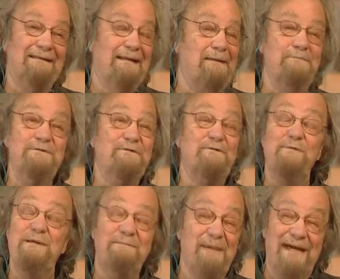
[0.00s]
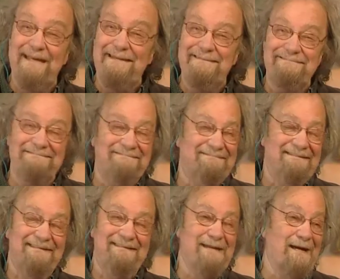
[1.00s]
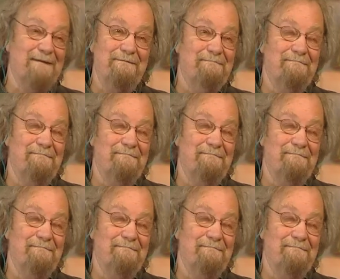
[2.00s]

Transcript: He was a sweet man. Naive.